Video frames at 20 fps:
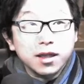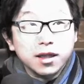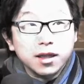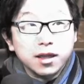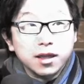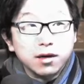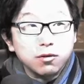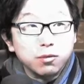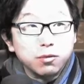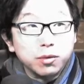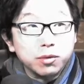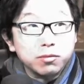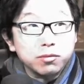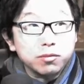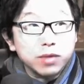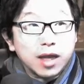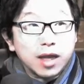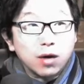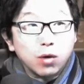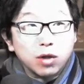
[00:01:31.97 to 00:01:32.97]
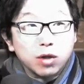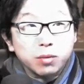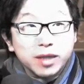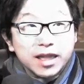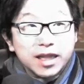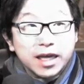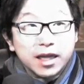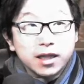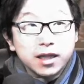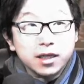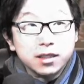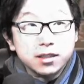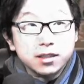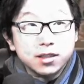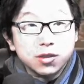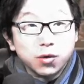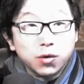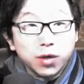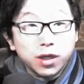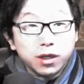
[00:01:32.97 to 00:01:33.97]
there will be nothing
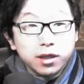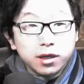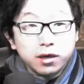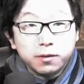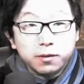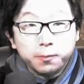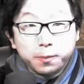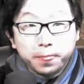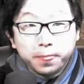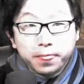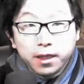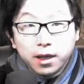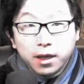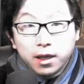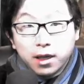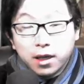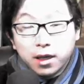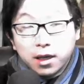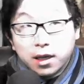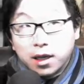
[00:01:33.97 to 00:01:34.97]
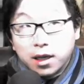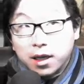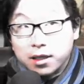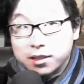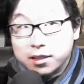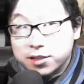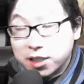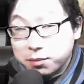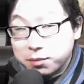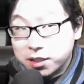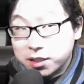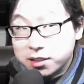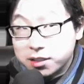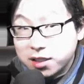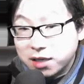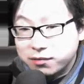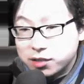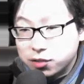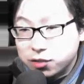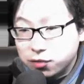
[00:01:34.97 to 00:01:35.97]
showing there. And the Japanese
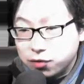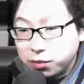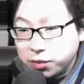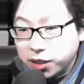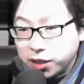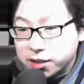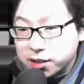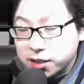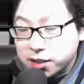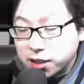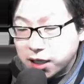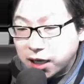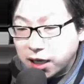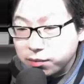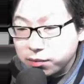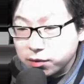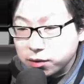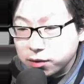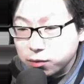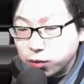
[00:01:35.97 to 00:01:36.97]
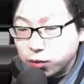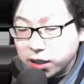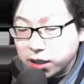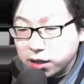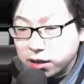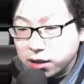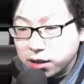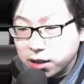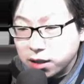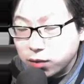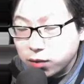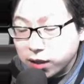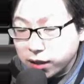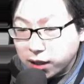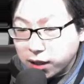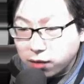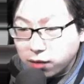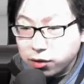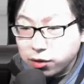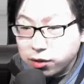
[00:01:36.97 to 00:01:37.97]
live streaming is going to happen within 1
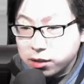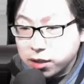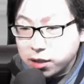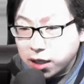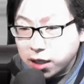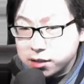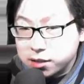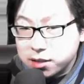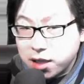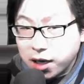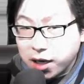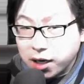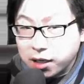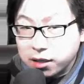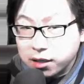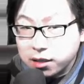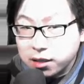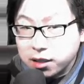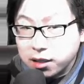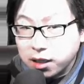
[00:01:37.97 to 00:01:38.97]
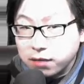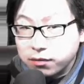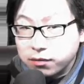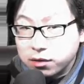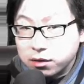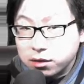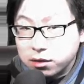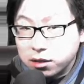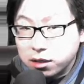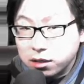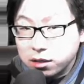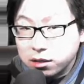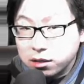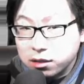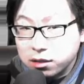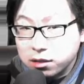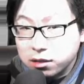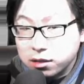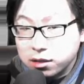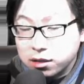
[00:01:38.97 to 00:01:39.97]
hour, starting at 11 o'clock
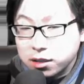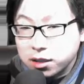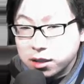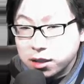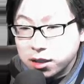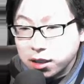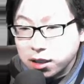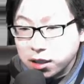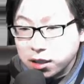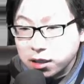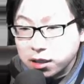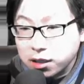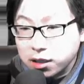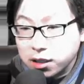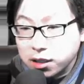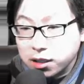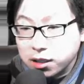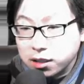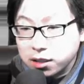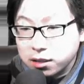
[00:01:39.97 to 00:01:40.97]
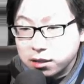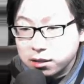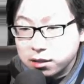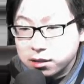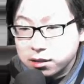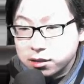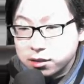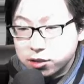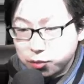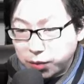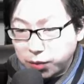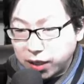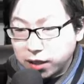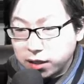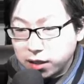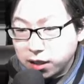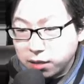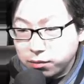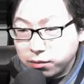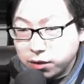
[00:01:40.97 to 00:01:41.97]
in the Japan
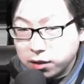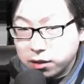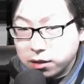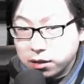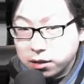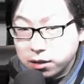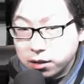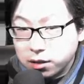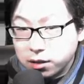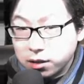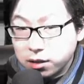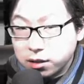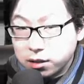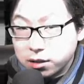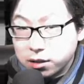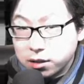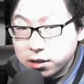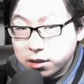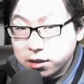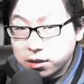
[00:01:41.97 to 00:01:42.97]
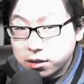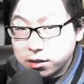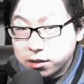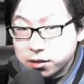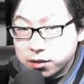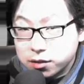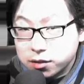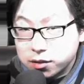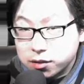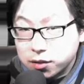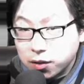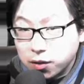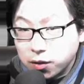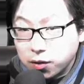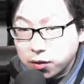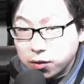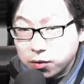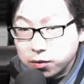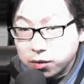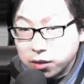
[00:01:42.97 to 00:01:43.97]
time.
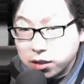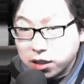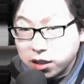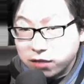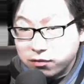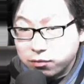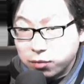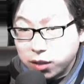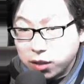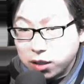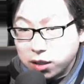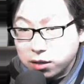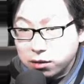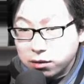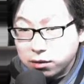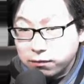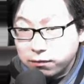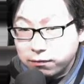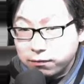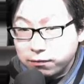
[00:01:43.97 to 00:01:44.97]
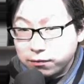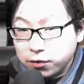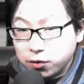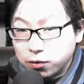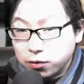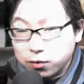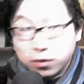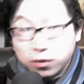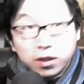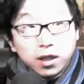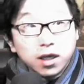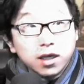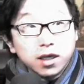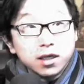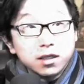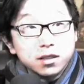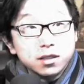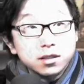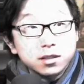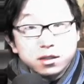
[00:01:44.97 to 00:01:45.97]
So give me a few
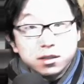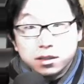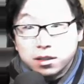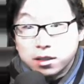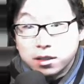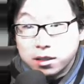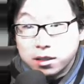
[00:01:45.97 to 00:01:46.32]
days.